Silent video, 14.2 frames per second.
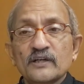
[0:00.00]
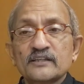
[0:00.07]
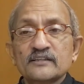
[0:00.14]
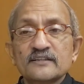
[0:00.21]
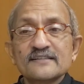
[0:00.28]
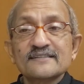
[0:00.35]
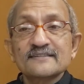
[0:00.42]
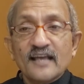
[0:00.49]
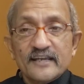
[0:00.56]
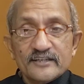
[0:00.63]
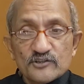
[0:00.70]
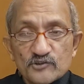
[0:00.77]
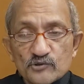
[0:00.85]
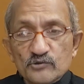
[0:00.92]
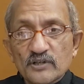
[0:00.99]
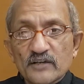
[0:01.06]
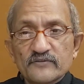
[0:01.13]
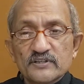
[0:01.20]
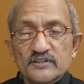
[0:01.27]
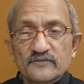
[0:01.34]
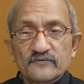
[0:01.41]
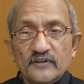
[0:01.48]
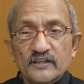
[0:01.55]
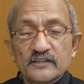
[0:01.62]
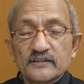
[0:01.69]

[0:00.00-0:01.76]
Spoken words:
and it is nice to diversify,